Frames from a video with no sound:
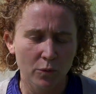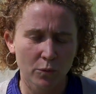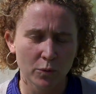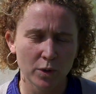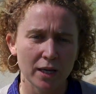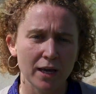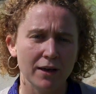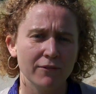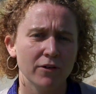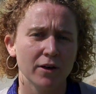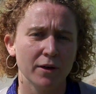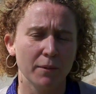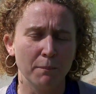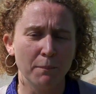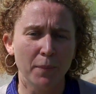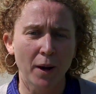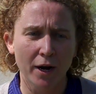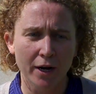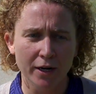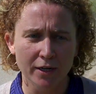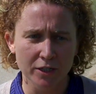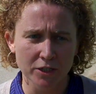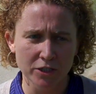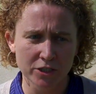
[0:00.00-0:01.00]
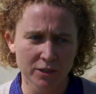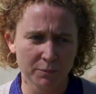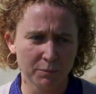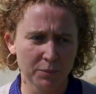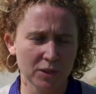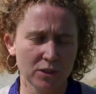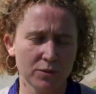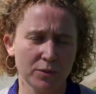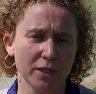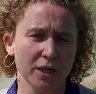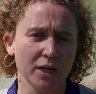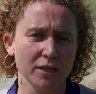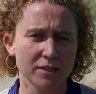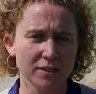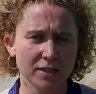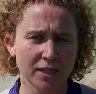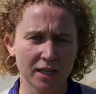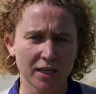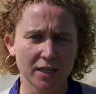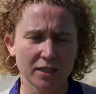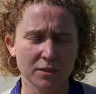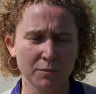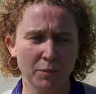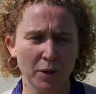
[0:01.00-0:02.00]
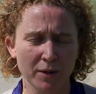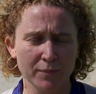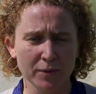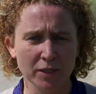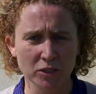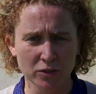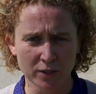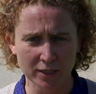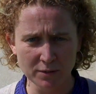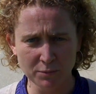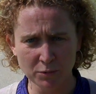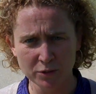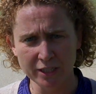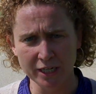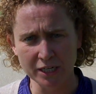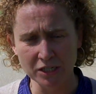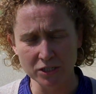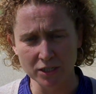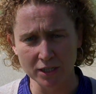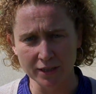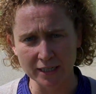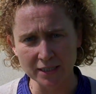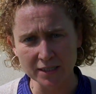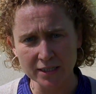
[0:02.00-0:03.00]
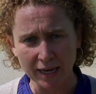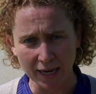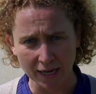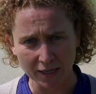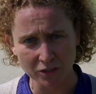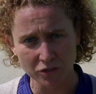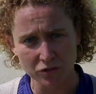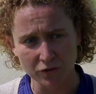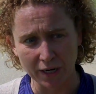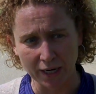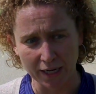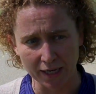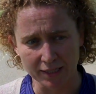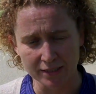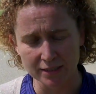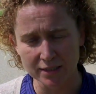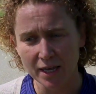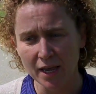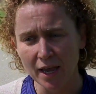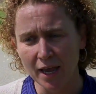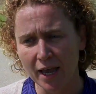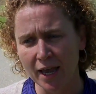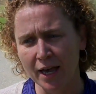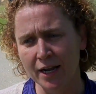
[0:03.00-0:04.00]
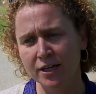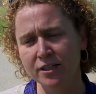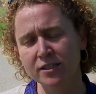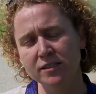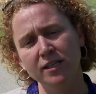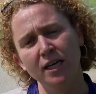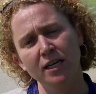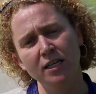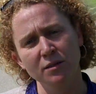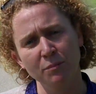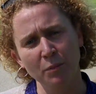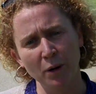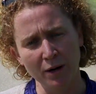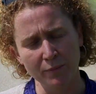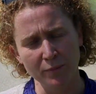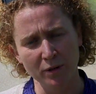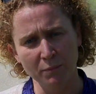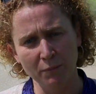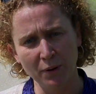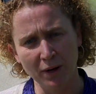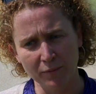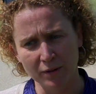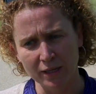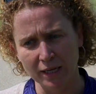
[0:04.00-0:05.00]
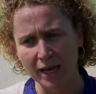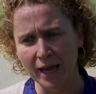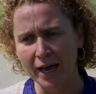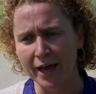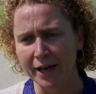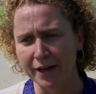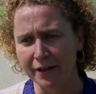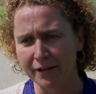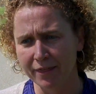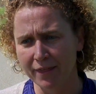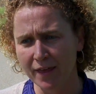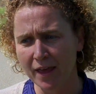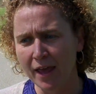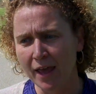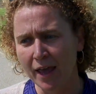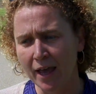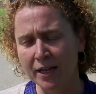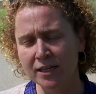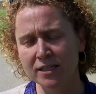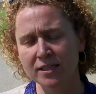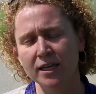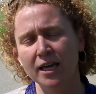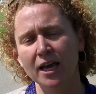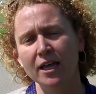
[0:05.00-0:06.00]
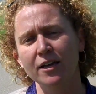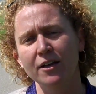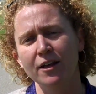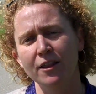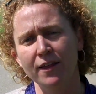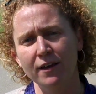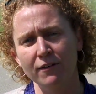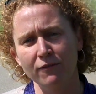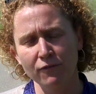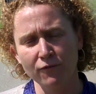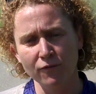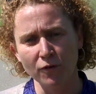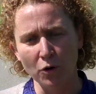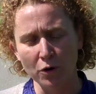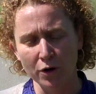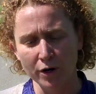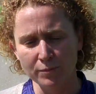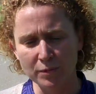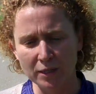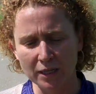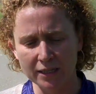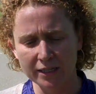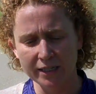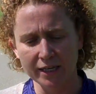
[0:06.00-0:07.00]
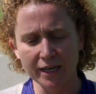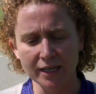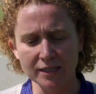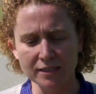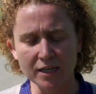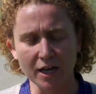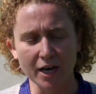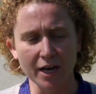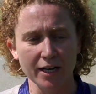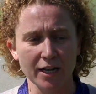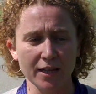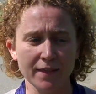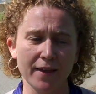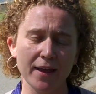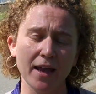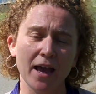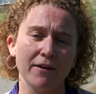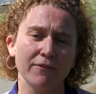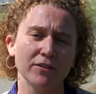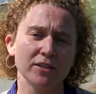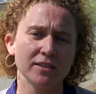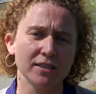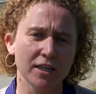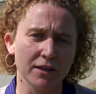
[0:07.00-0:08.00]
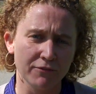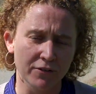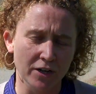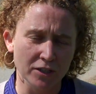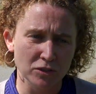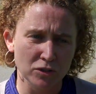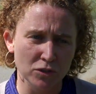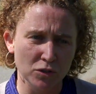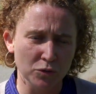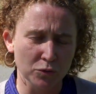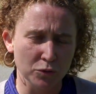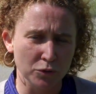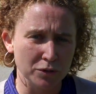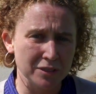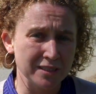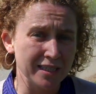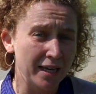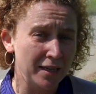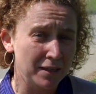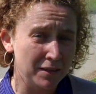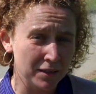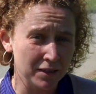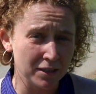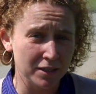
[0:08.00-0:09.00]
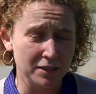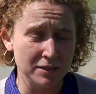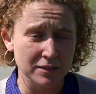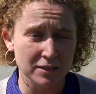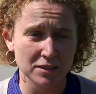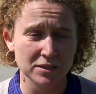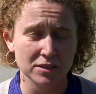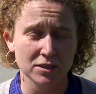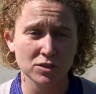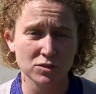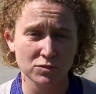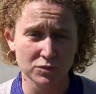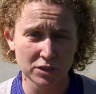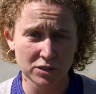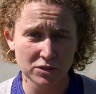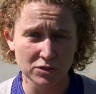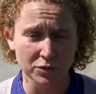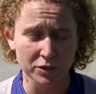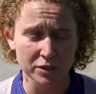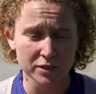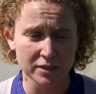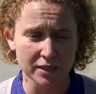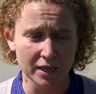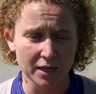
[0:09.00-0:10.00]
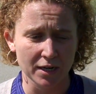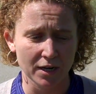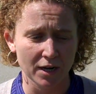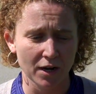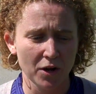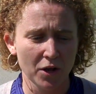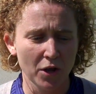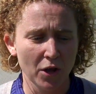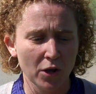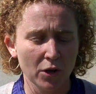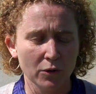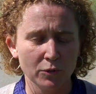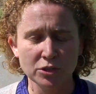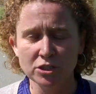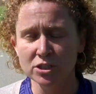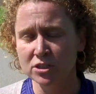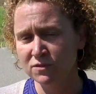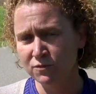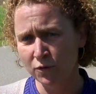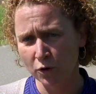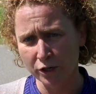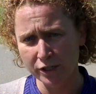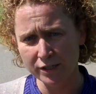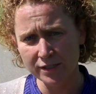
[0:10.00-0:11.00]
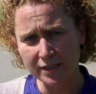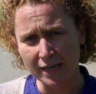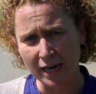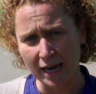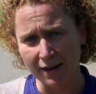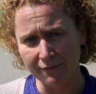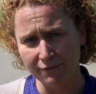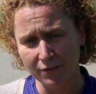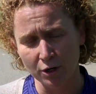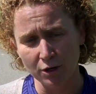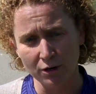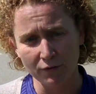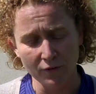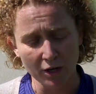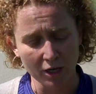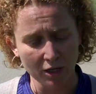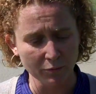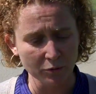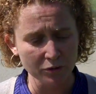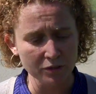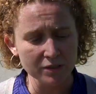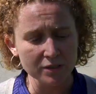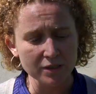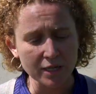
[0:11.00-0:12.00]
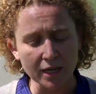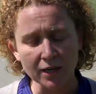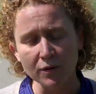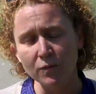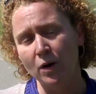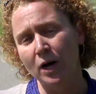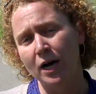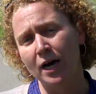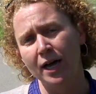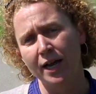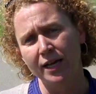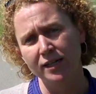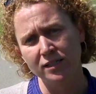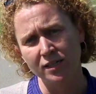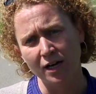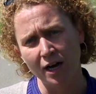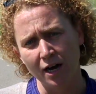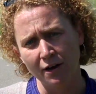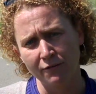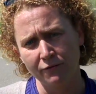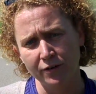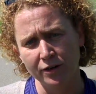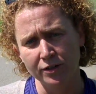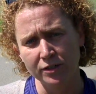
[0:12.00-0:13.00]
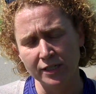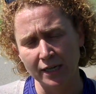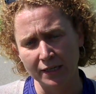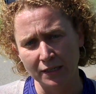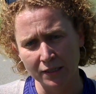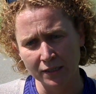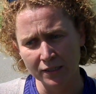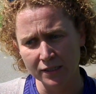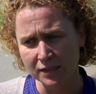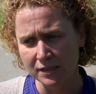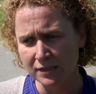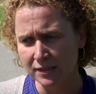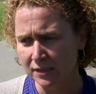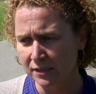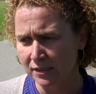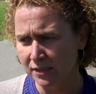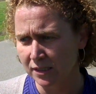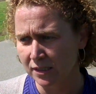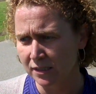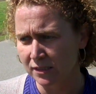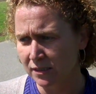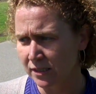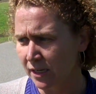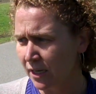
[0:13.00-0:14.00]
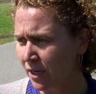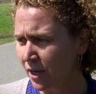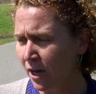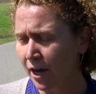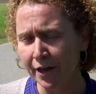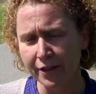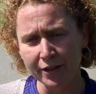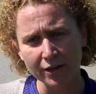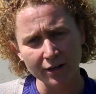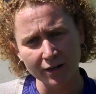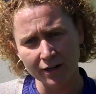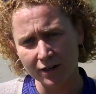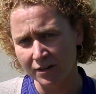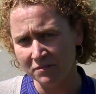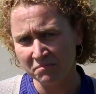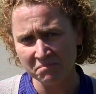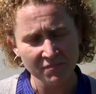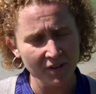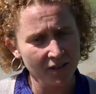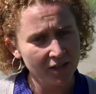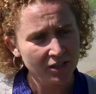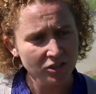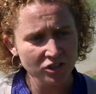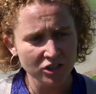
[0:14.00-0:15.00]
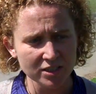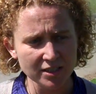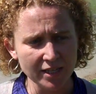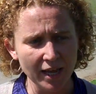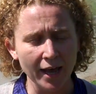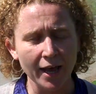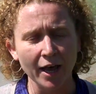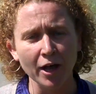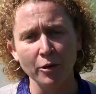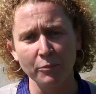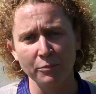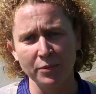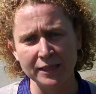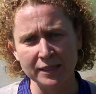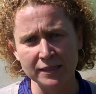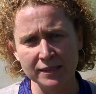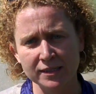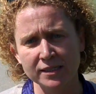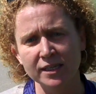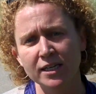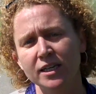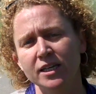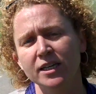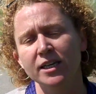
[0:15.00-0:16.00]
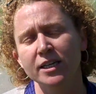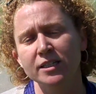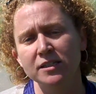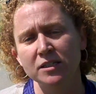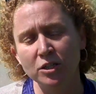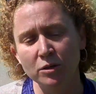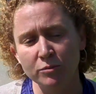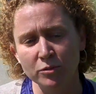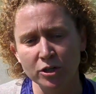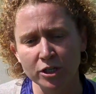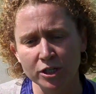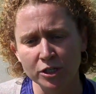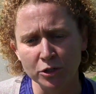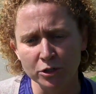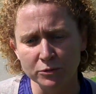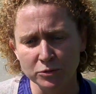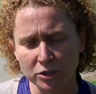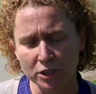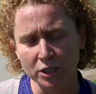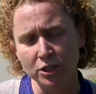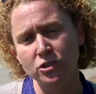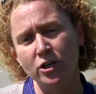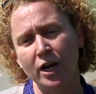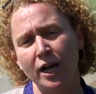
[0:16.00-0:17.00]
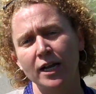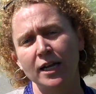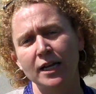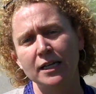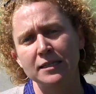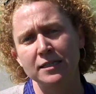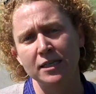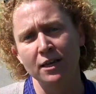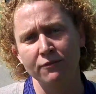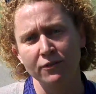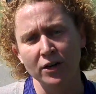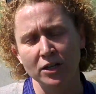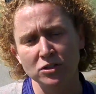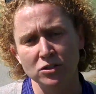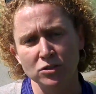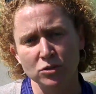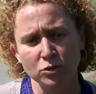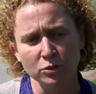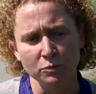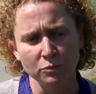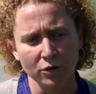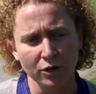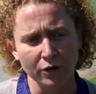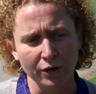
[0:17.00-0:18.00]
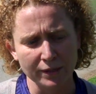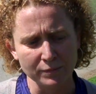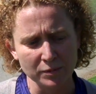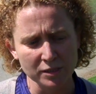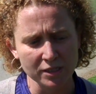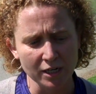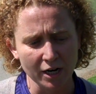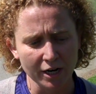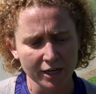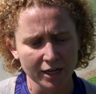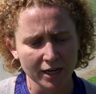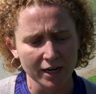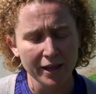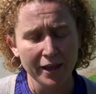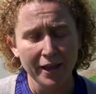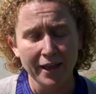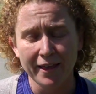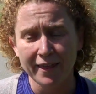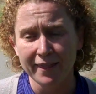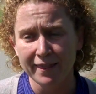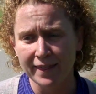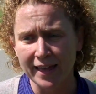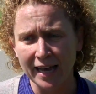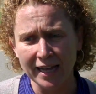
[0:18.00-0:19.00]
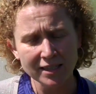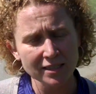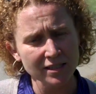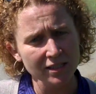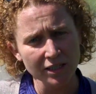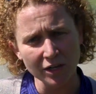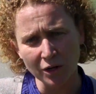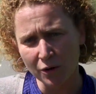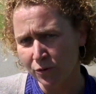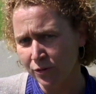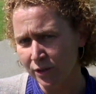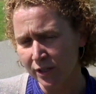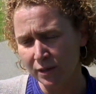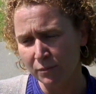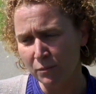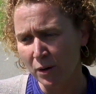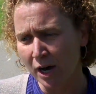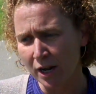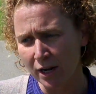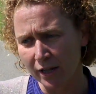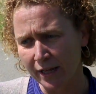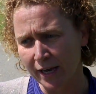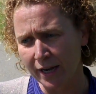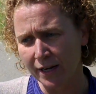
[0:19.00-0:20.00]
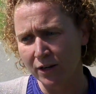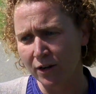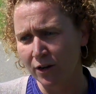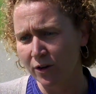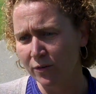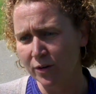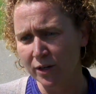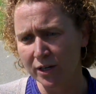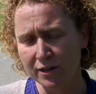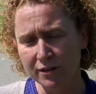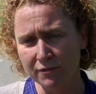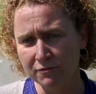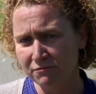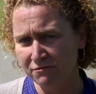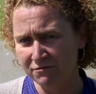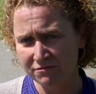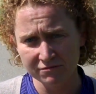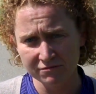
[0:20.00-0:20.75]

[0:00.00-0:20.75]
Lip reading: we have a partnership between our State Department of Transportation, that's Caltrans, and our State Department of Public Health. And together they've formed a liaison and they have a Safe Routes to School Technical Assistance Resource Center, which is for staff that are available statewide to offer technical assistance and other just help in cities and community groups that are trying to get Safe Routes to School programs started. That's the only model I know of